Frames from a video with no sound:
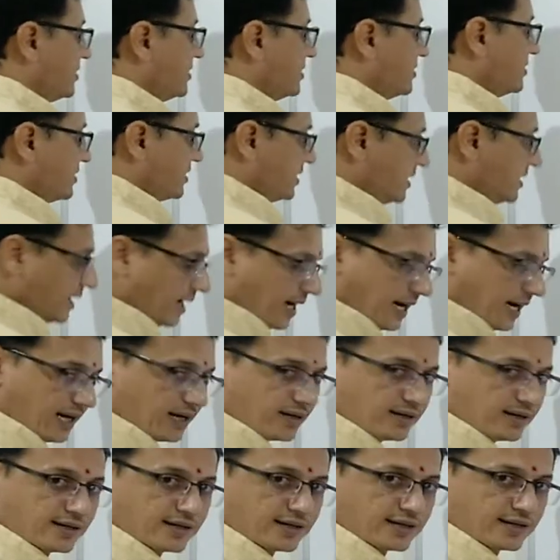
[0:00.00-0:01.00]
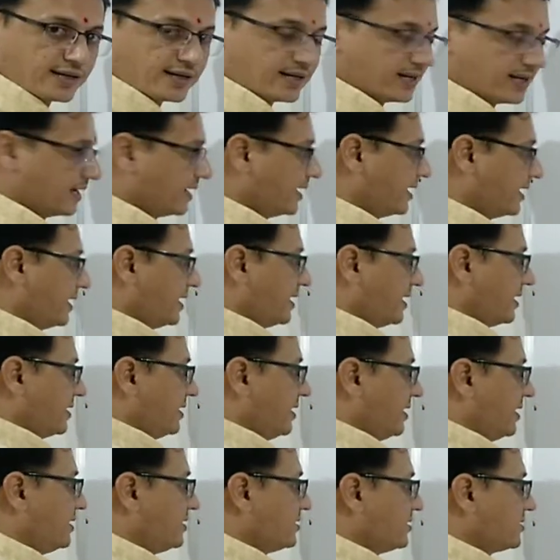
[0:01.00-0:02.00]
Cr.
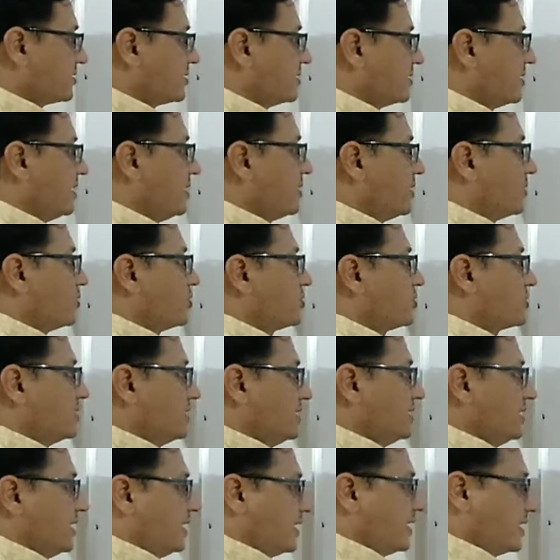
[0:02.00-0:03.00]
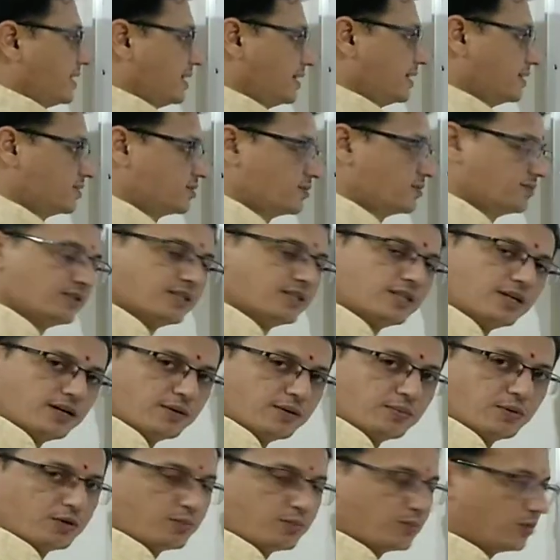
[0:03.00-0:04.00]
There is an oxygen attached with
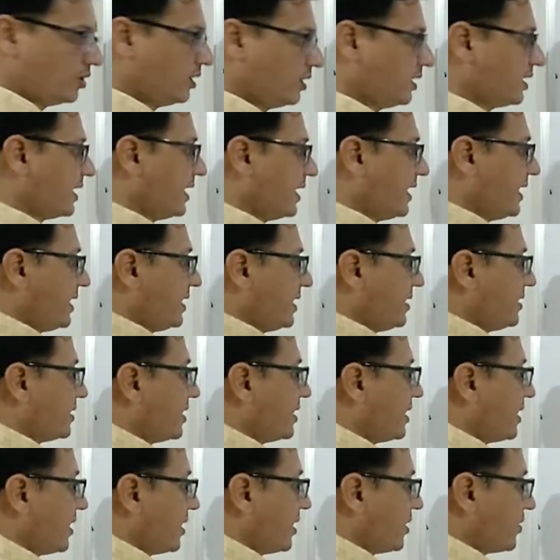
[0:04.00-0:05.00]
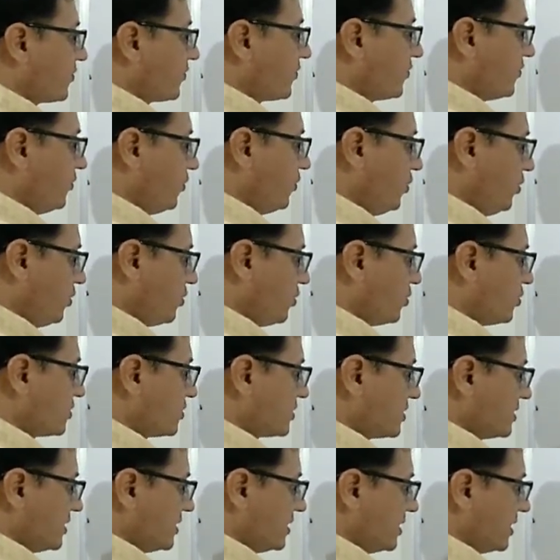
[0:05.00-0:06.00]
double bond, and there are 4
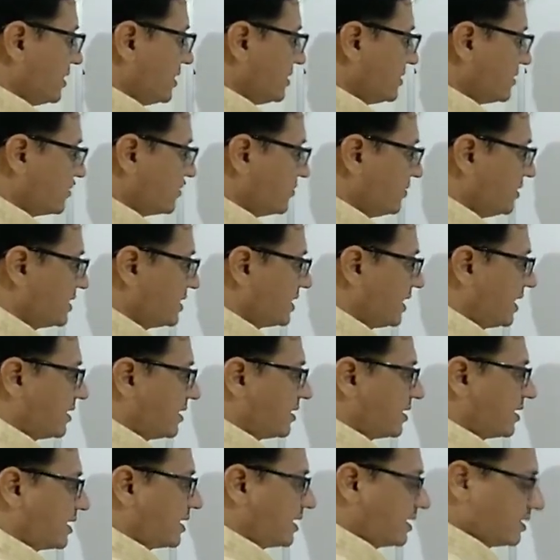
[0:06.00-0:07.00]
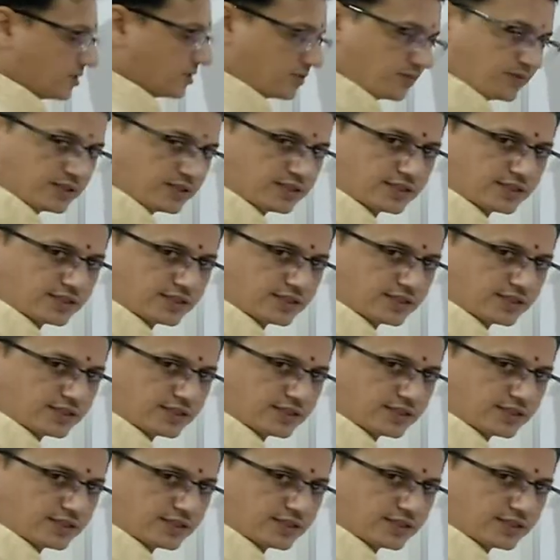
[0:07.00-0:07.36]
oxygens which are attached with